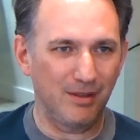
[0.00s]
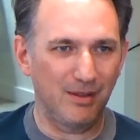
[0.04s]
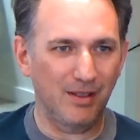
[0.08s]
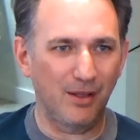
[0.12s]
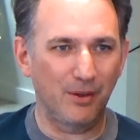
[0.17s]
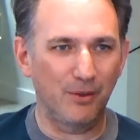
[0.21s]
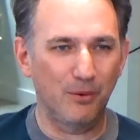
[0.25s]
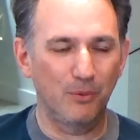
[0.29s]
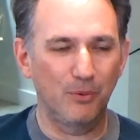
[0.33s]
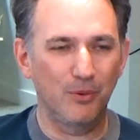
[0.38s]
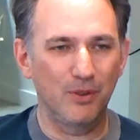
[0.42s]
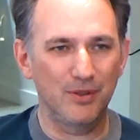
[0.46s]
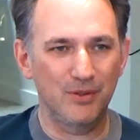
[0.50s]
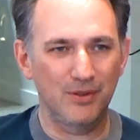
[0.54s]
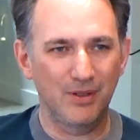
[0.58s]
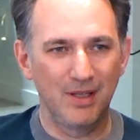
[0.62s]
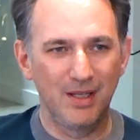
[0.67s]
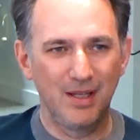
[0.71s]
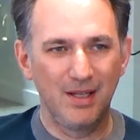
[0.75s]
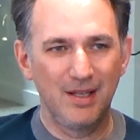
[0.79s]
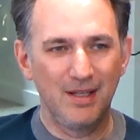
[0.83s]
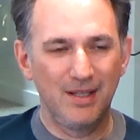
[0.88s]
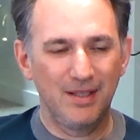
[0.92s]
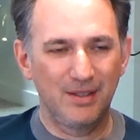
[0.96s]
In other words,
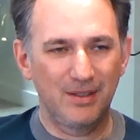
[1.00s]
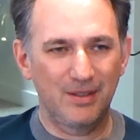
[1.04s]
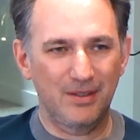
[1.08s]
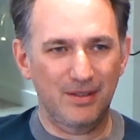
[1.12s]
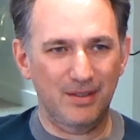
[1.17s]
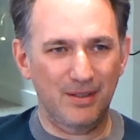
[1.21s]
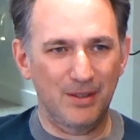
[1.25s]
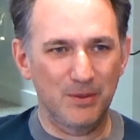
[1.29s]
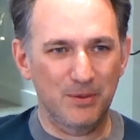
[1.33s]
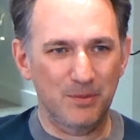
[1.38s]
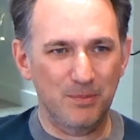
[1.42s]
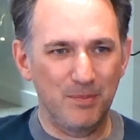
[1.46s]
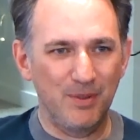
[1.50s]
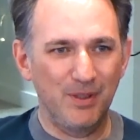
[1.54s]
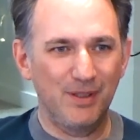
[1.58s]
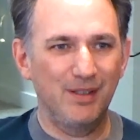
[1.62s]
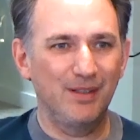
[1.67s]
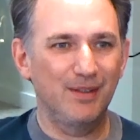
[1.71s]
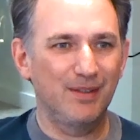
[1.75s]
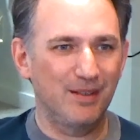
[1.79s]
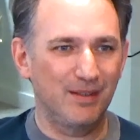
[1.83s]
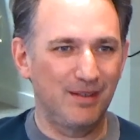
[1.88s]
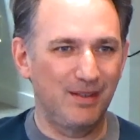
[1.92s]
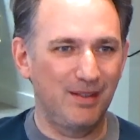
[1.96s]

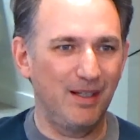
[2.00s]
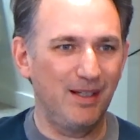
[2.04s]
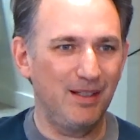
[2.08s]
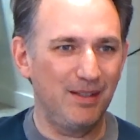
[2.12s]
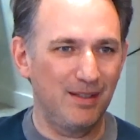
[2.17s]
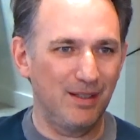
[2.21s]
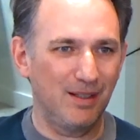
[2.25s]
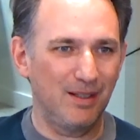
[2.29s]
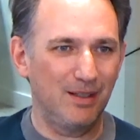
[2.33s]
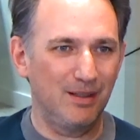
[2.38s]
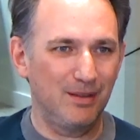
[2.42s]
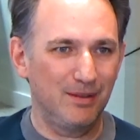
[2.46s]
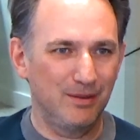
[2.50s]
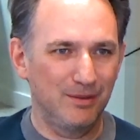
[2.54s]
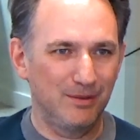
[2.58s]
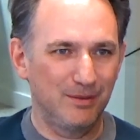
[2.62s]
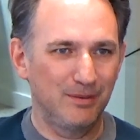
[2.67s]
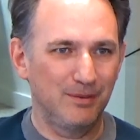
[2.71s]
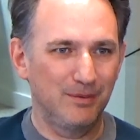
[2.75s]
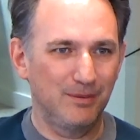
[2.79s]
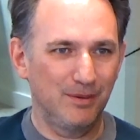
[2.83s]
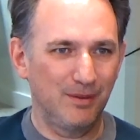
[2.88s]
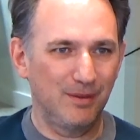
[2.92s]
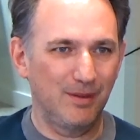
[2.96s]
transmitting the data
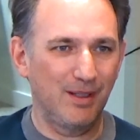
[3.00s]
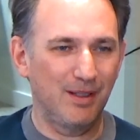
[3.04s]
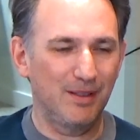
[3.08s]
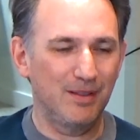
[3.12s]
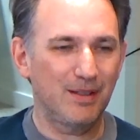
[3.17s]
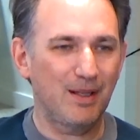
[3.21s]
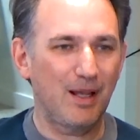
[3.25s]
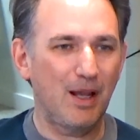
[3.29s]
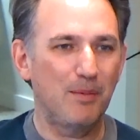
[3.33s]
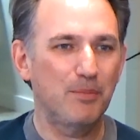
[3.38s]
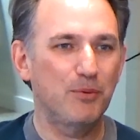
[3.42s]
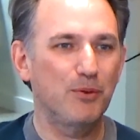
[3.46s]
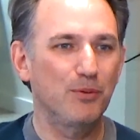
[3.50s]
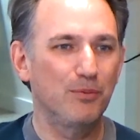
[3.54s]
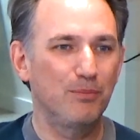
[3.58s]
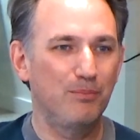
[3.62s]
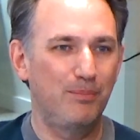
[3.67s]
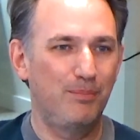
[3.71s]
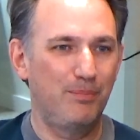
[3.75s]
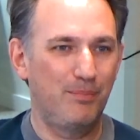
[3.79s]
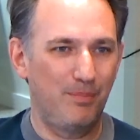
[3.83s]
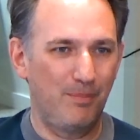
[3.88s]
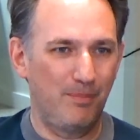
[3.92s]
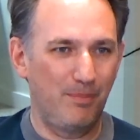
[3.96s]
that is captured
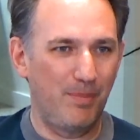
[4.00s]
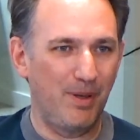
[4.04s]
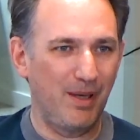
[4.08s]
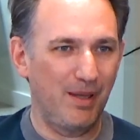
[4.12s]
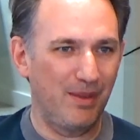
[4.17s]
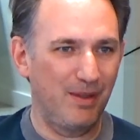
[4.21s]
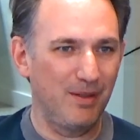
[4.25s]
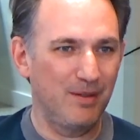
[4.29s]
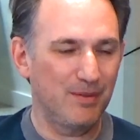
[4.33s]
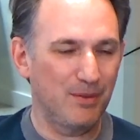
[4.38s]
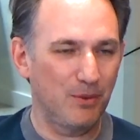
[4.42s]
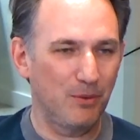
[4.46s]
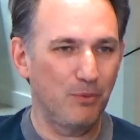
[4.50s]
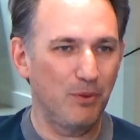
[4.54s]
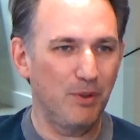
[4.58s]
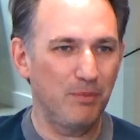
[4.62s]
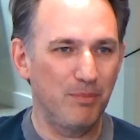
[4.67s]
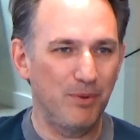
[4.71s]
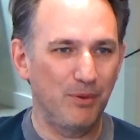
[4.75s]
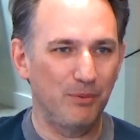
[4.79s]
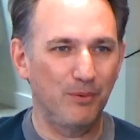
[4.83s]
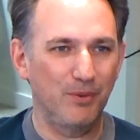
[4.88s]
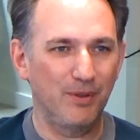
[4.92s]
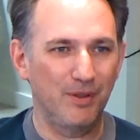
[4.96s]
by this
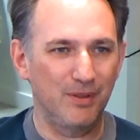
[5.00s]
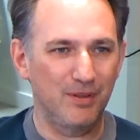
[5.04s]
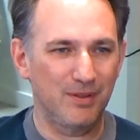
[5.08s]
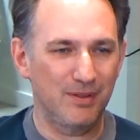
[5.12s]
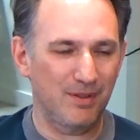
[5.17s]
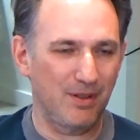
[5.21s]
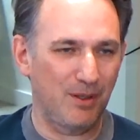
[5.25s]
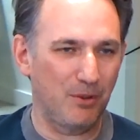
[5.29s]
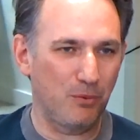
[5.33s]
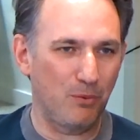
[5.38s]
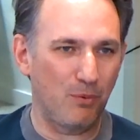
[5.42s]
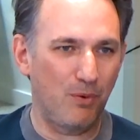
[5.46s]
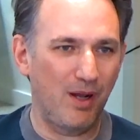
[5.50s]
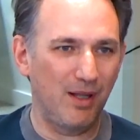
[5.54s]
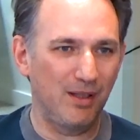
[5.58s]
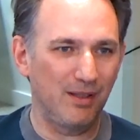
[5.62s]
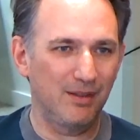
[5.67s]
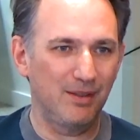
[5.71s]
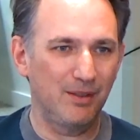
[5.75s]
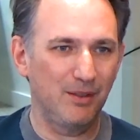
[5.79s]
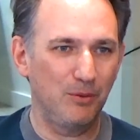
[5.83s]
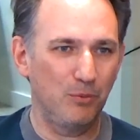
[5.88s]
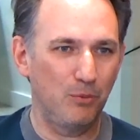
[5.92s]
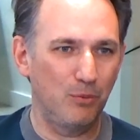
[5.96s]
equipment, whether it's air
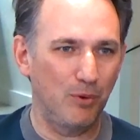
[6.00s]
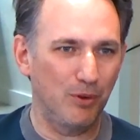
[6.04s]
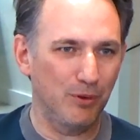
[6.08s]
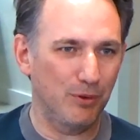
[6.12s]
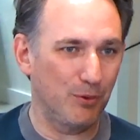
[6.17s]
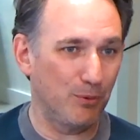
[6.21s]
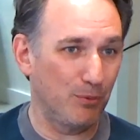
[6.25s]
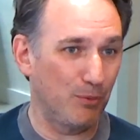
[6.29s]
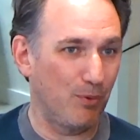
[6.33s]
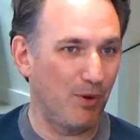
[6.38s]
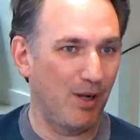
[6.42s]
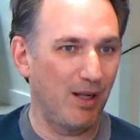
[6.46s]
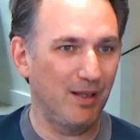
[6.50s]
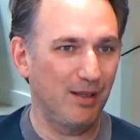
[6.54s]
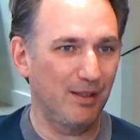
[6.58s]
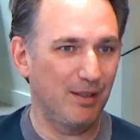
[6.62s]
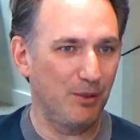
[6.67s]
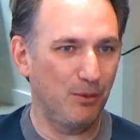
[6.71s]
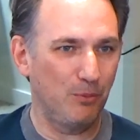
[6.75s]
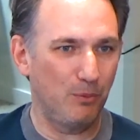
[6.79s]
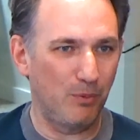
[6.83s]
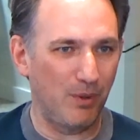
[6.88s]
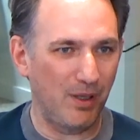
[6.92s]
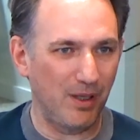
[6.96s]
quality,
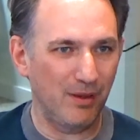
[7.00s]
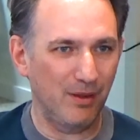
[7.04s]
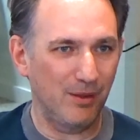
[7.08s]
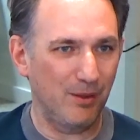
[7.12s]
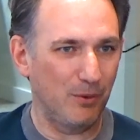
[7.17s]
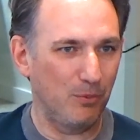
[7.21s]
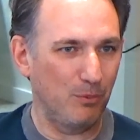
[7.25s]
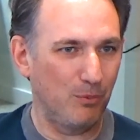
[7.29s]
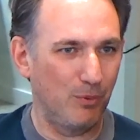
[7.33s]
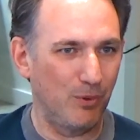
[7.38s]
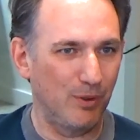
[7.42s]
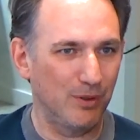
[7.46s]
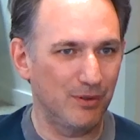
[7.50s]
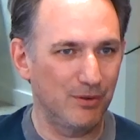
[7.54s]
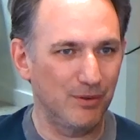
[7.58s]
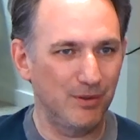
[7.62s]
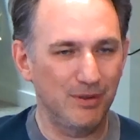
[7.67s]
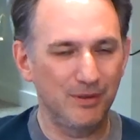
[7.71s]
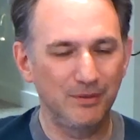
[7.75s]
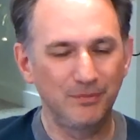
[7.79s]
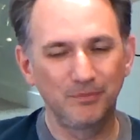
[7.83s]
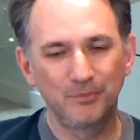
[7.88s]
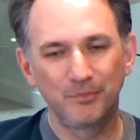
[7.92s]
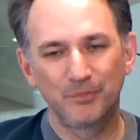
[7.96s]
weather,
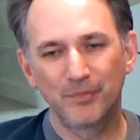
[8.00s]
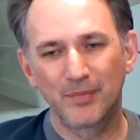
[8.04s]
water.